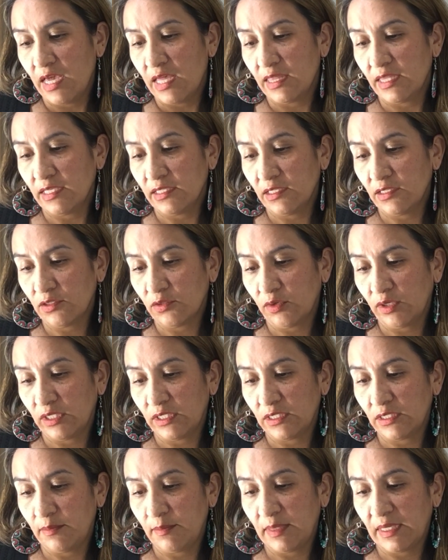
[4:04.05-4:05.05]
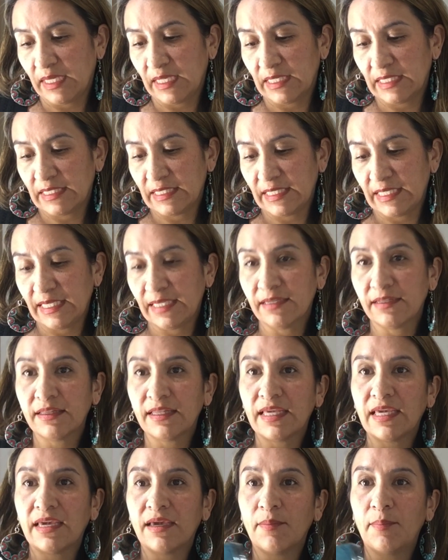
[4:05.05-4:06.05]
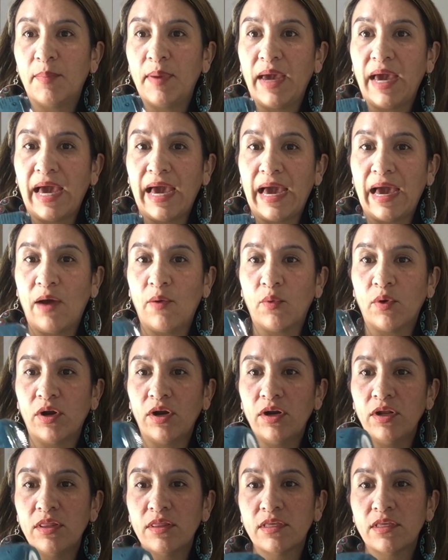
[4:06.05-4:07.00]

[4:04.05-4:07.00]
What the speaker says: This is going to be Tealing Power.